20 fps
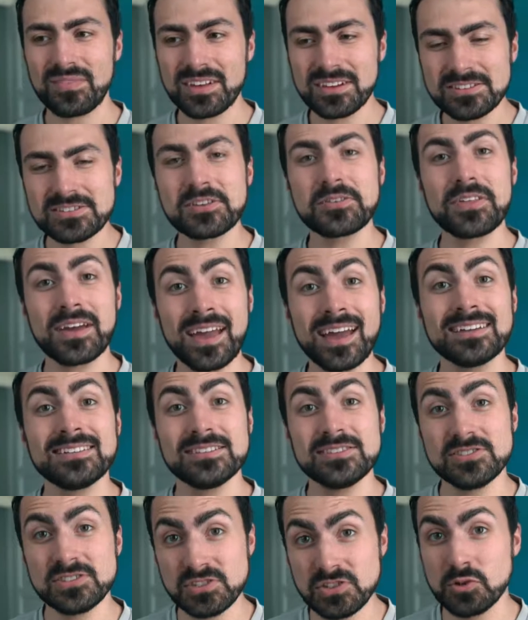So they had to
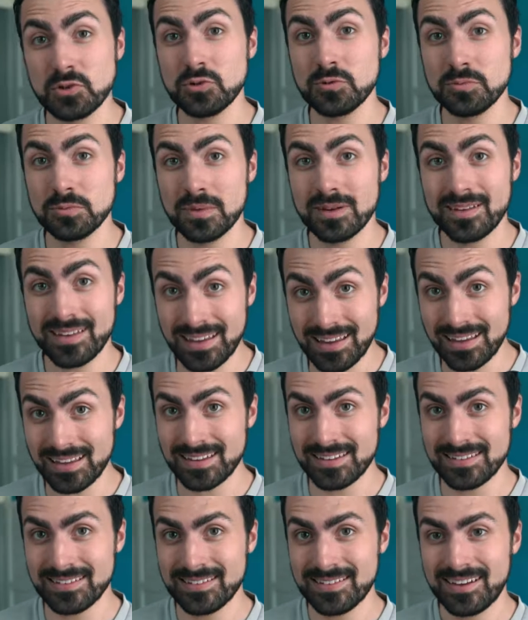Zoom
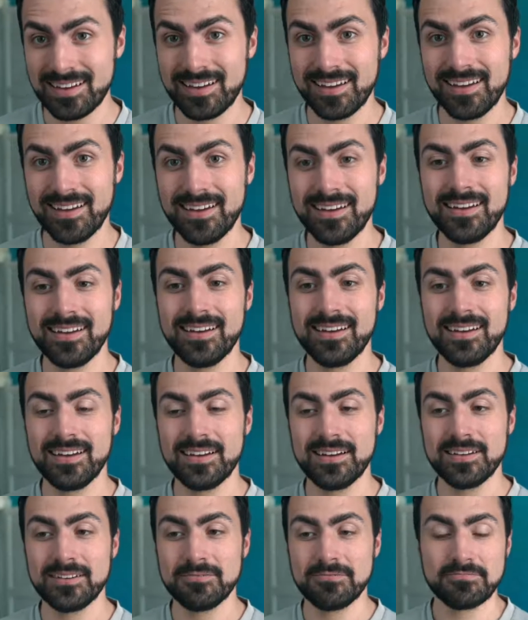in
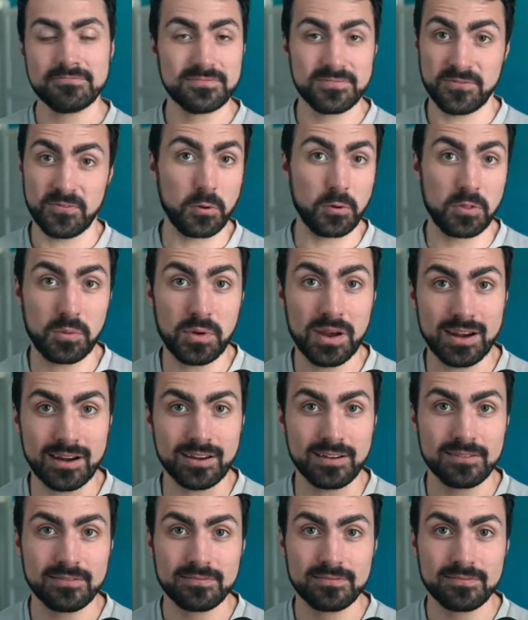for the wedding.